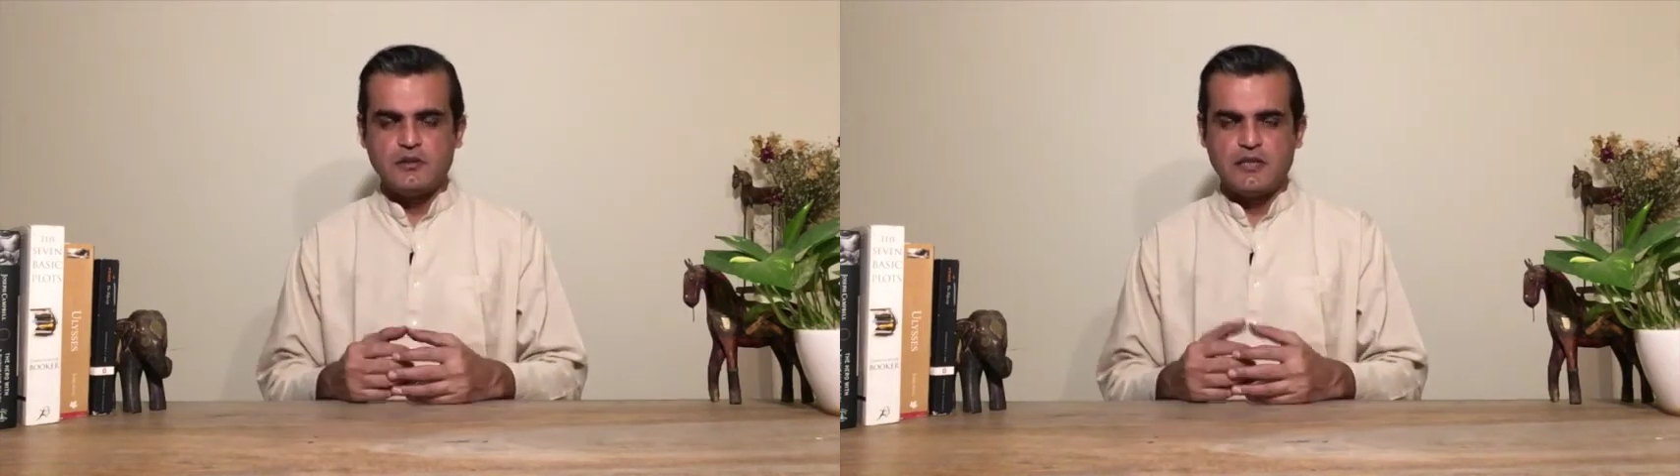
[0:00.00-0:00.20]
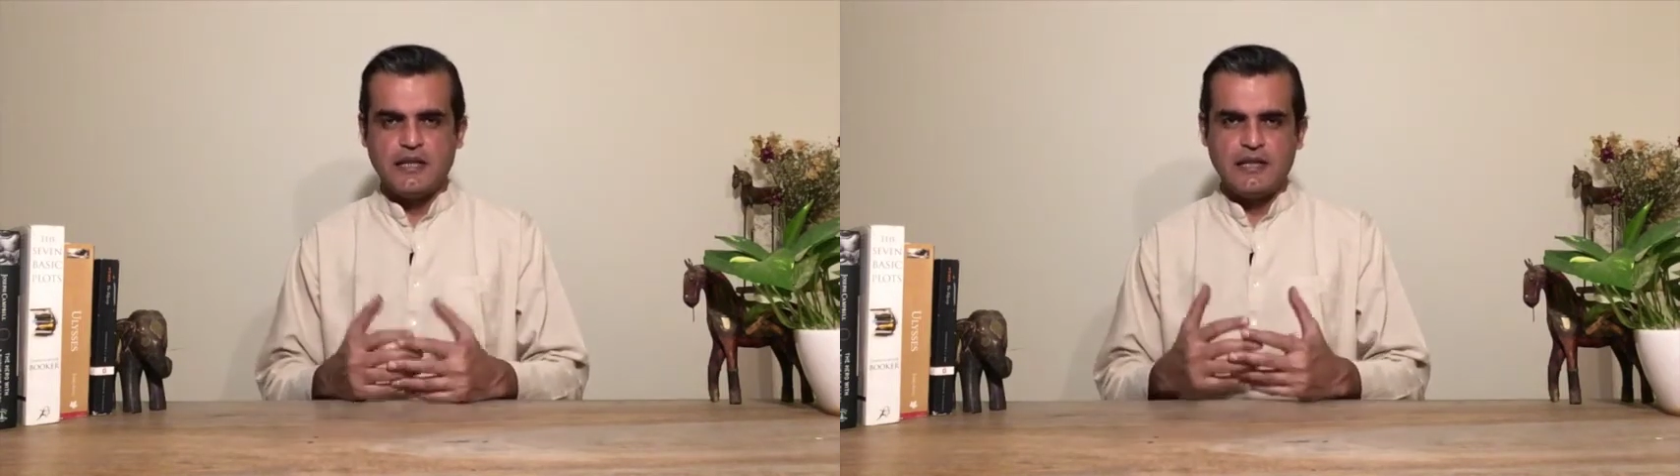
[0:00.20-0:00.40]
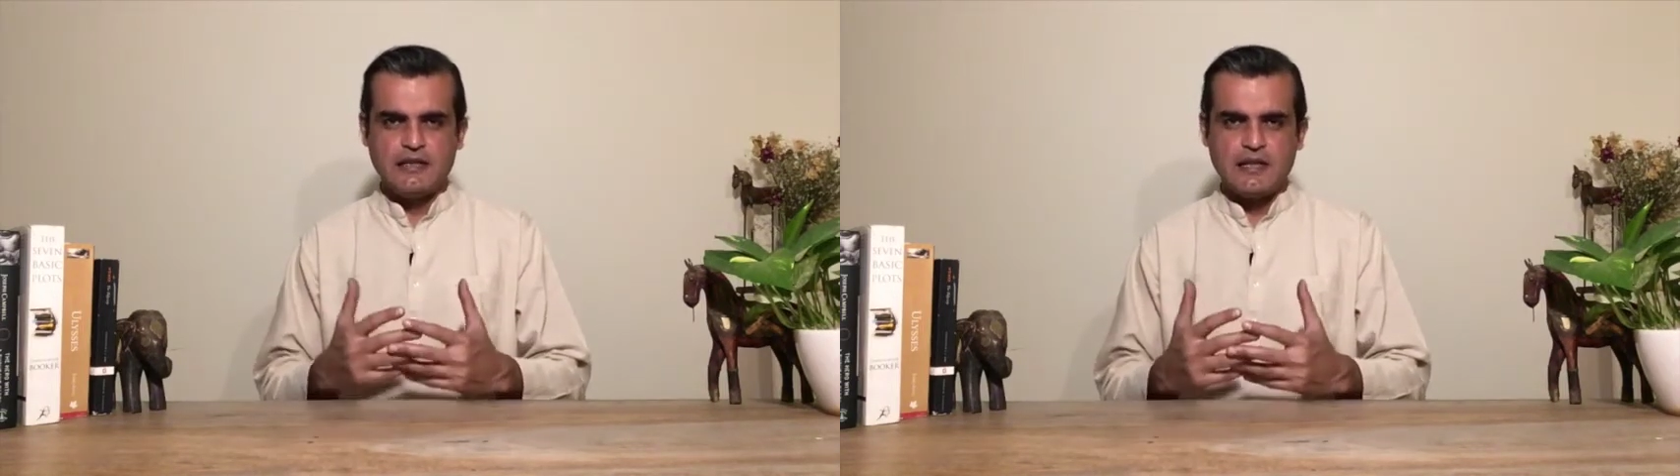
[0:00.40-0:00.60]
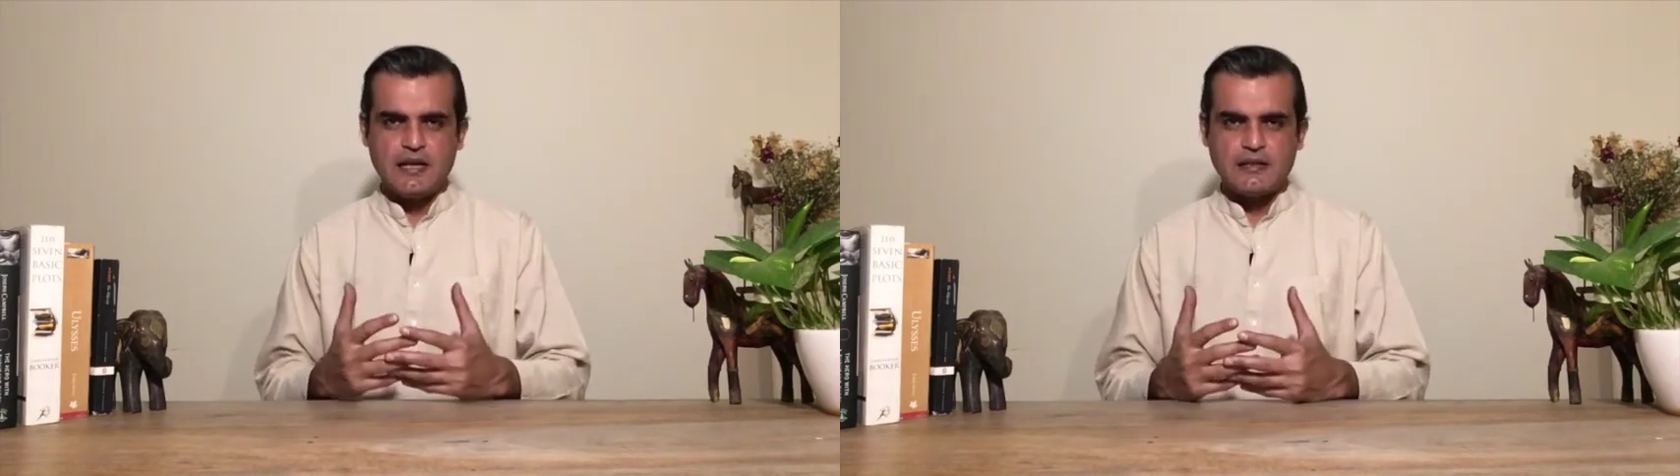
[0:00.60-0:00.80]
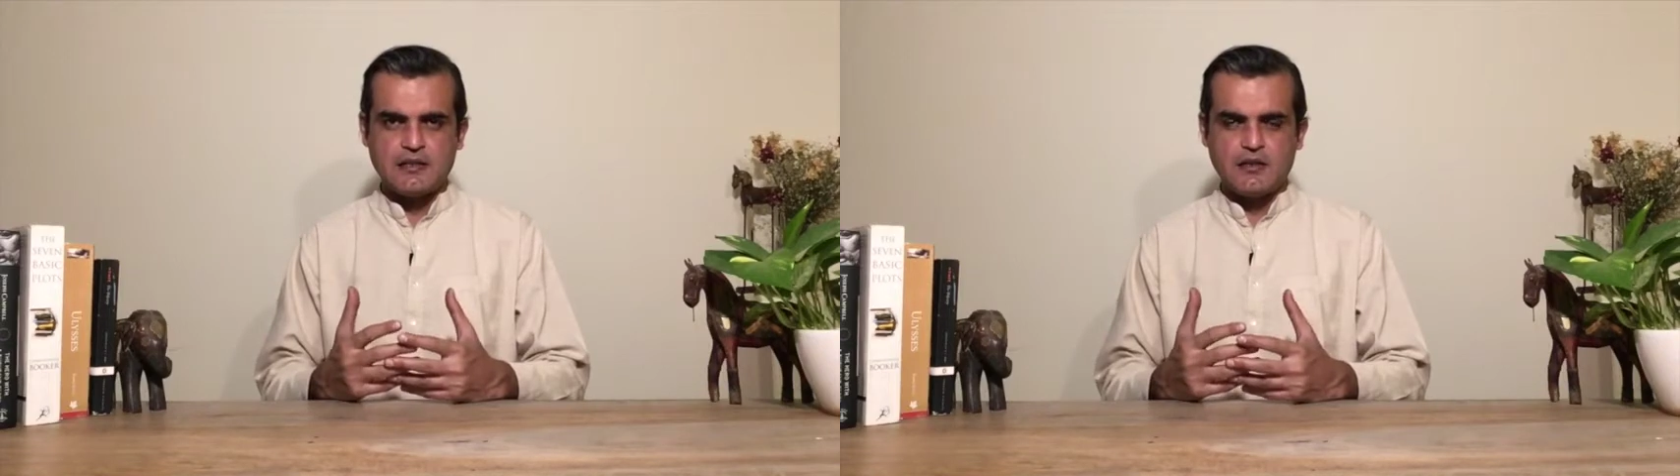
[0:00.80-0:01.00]
Seeing
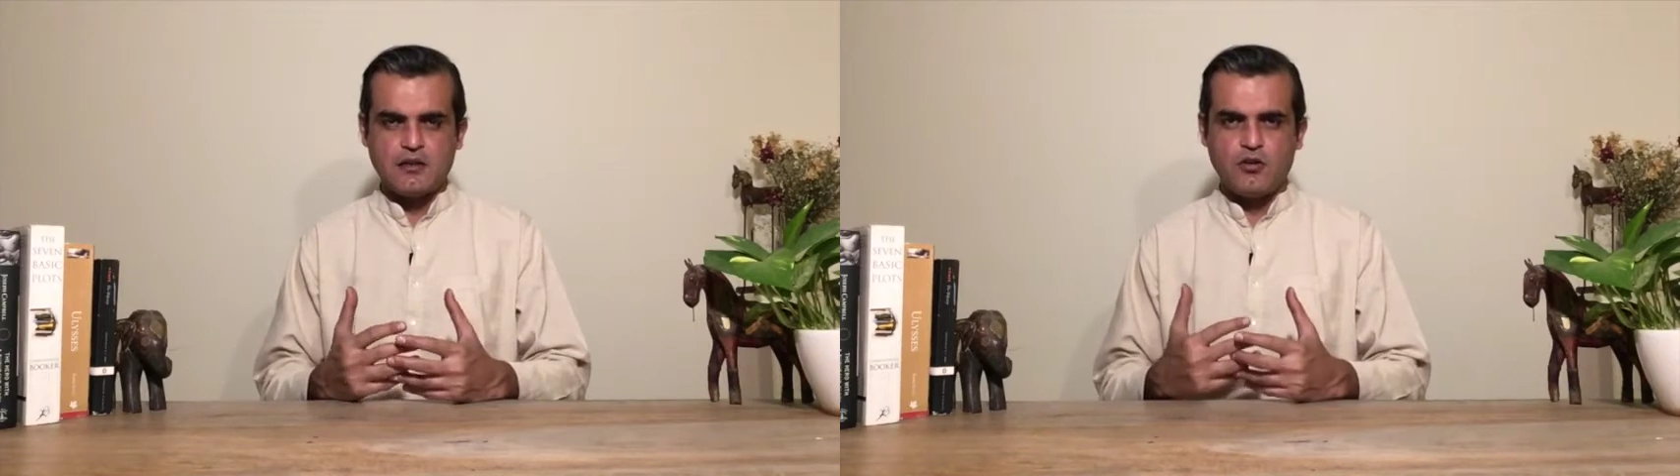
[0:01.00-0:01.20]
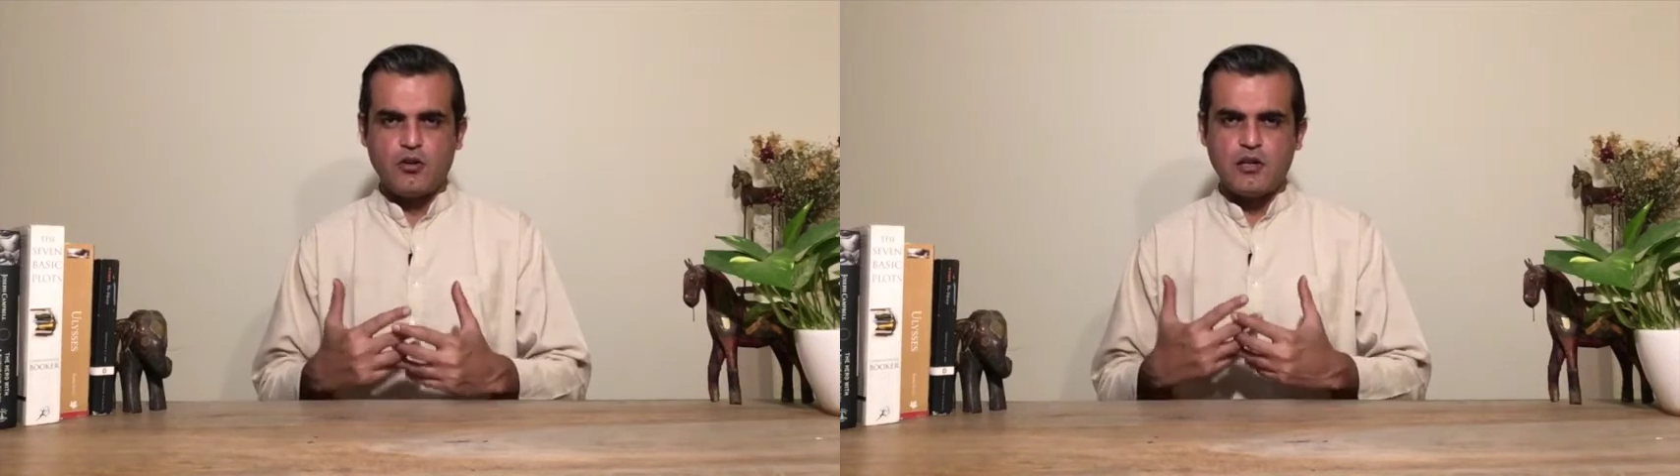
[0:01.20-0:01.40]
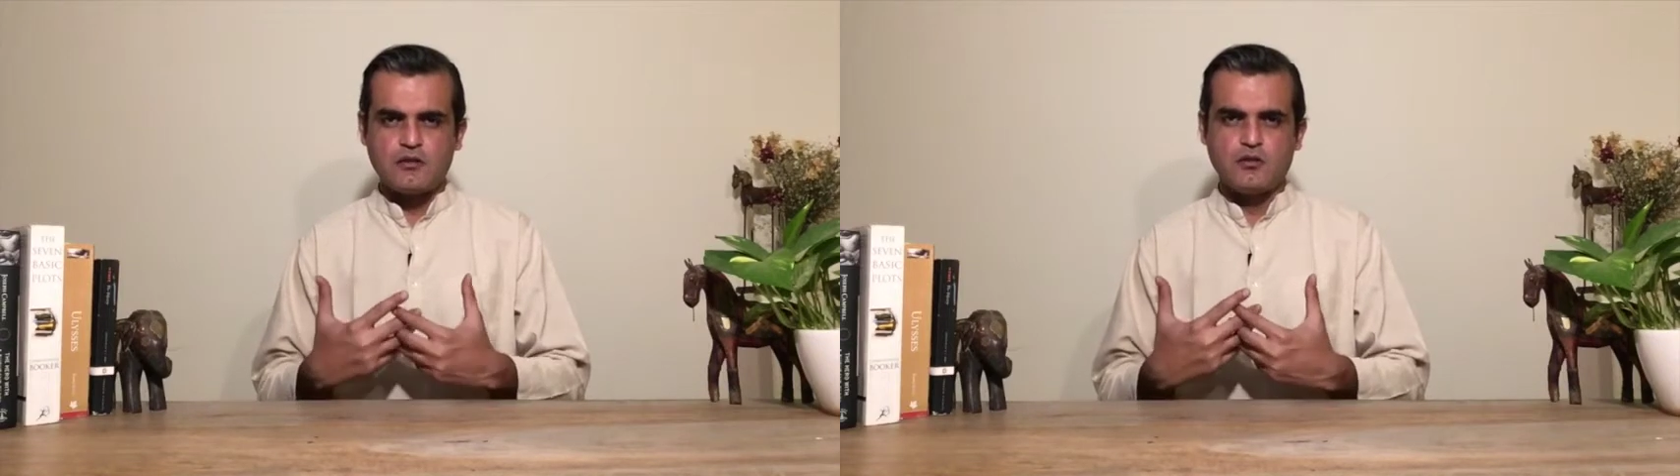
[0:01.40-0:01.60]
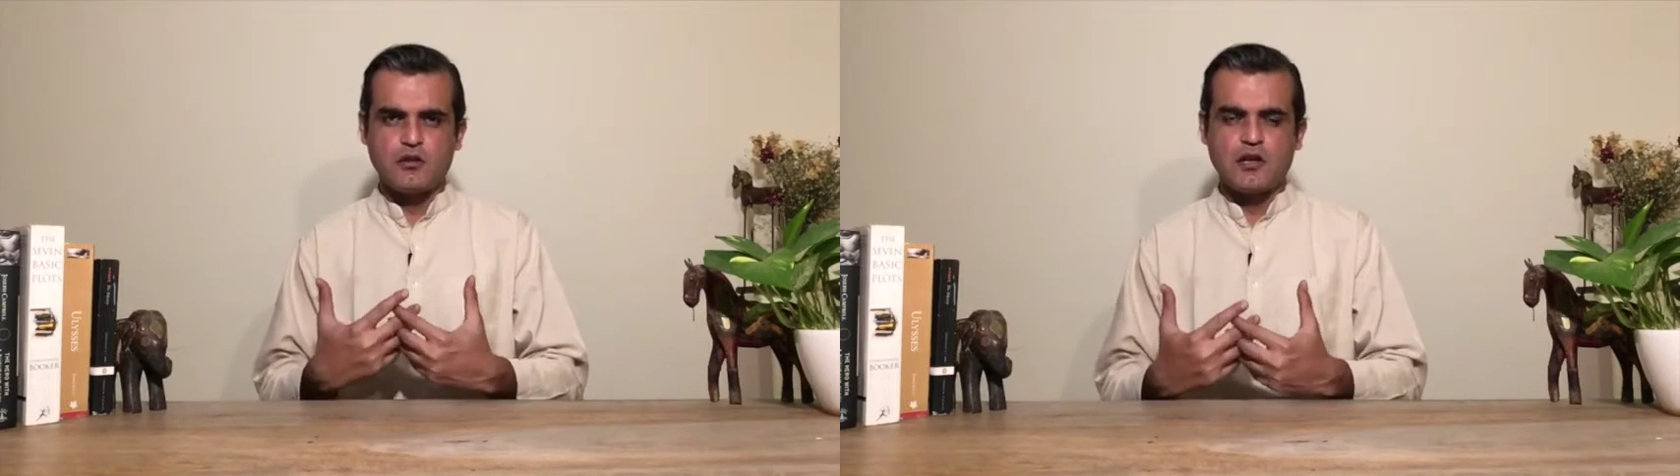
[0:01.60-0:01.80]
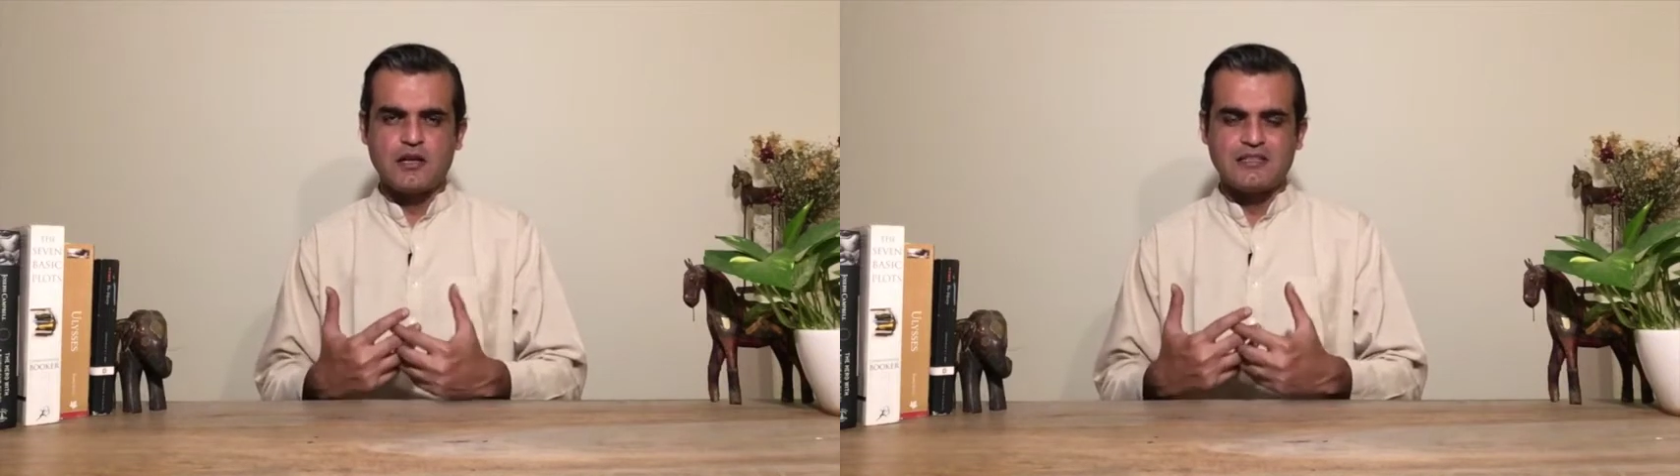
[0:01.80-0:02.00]
that, goddess
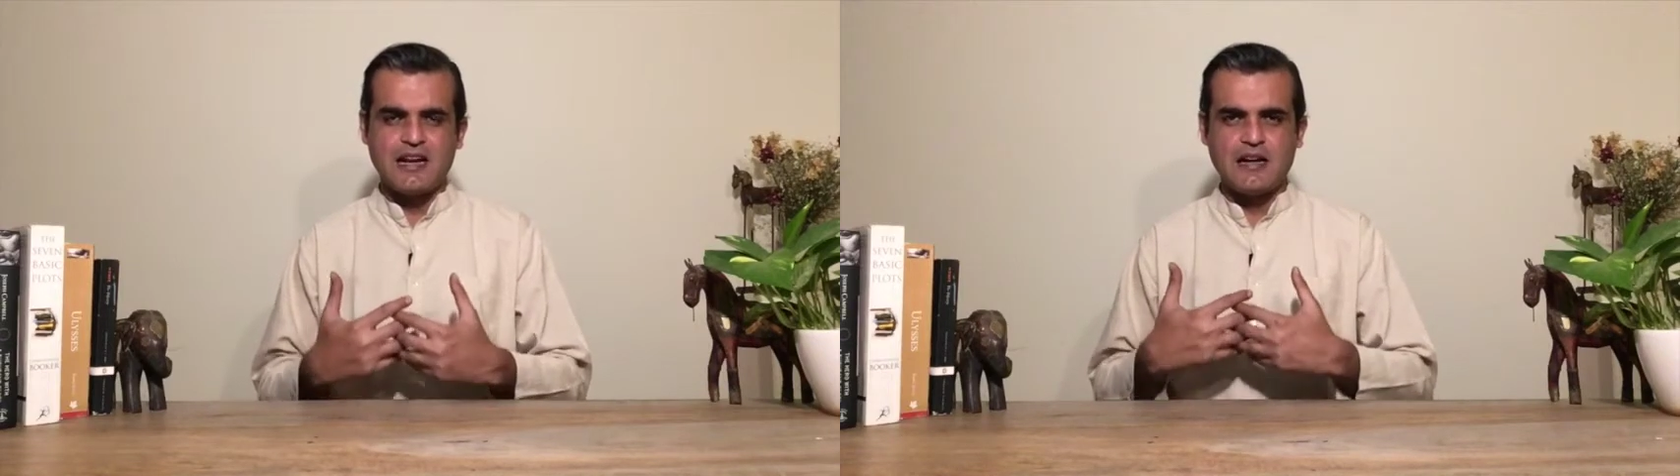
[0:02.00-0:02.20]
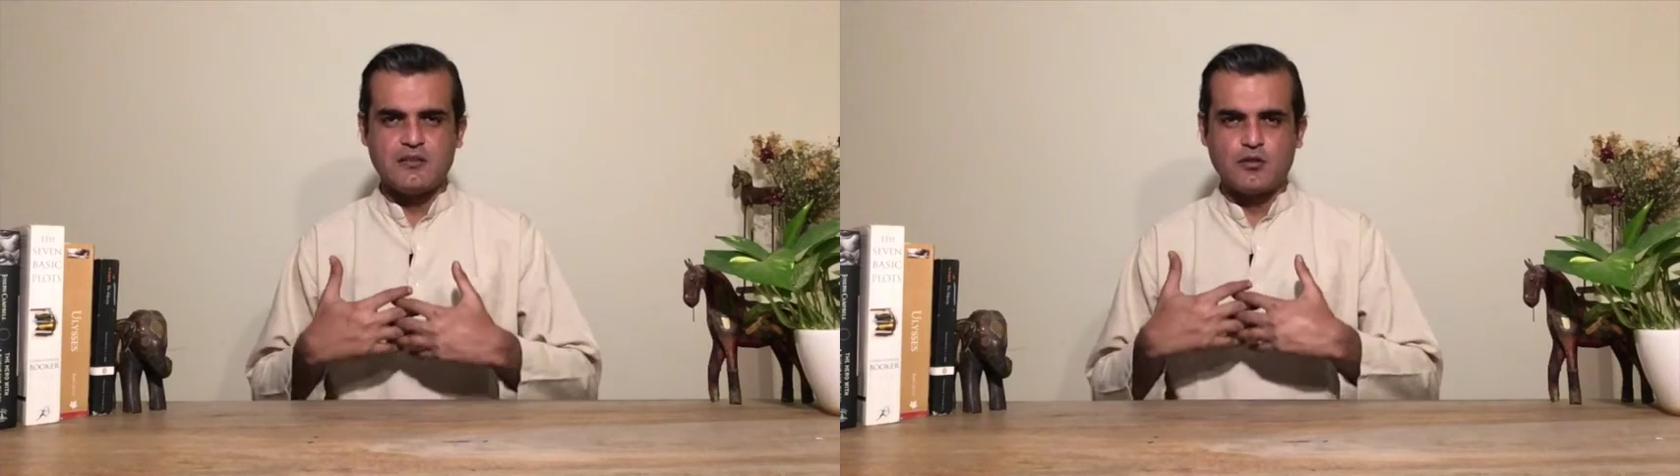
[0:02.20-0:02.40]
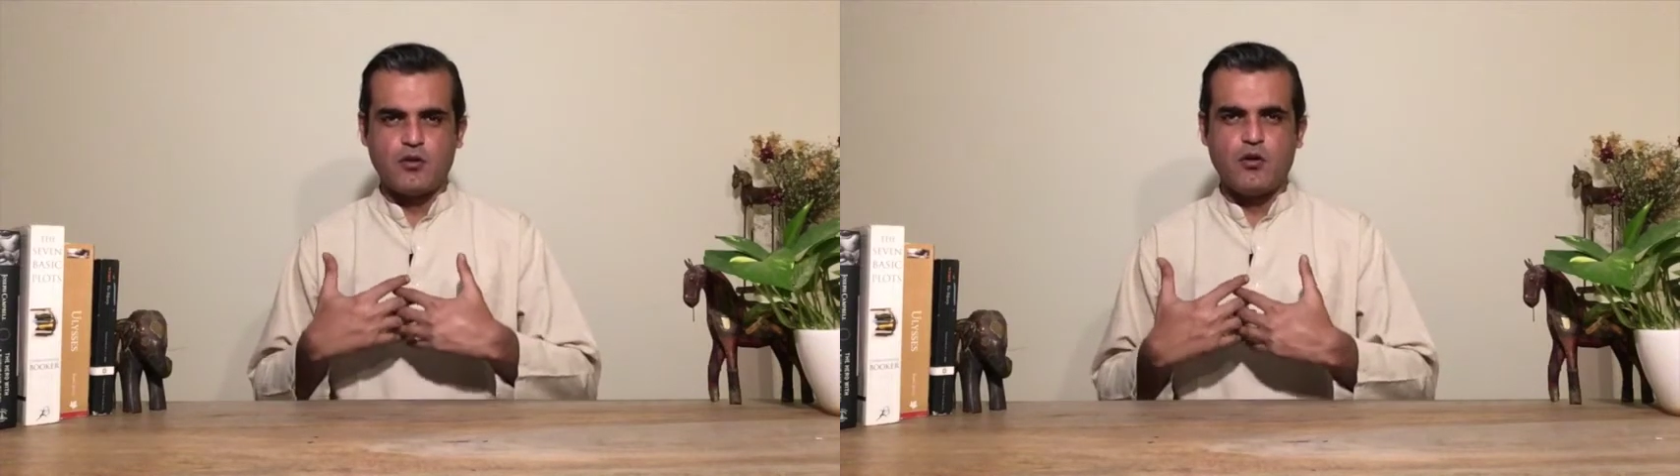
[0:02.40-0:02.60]
Durga sends